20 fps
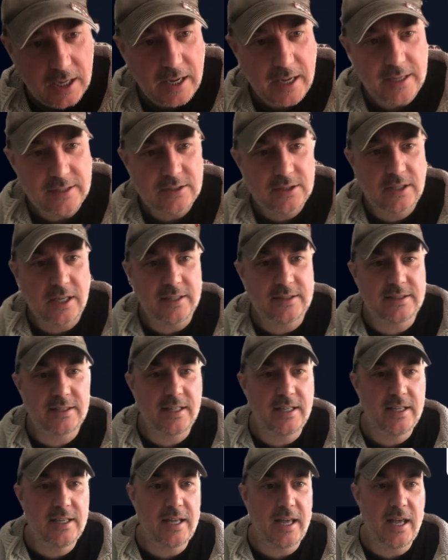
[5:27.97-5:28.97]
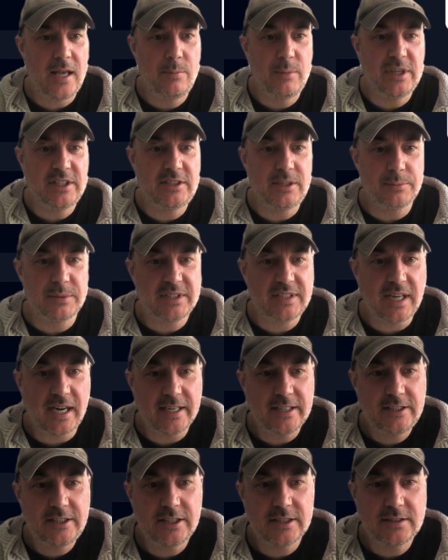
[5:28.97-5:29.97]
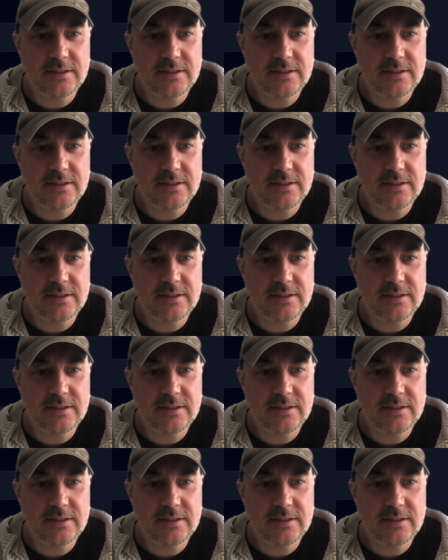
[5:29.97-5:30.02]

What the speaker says: It's the image imitation.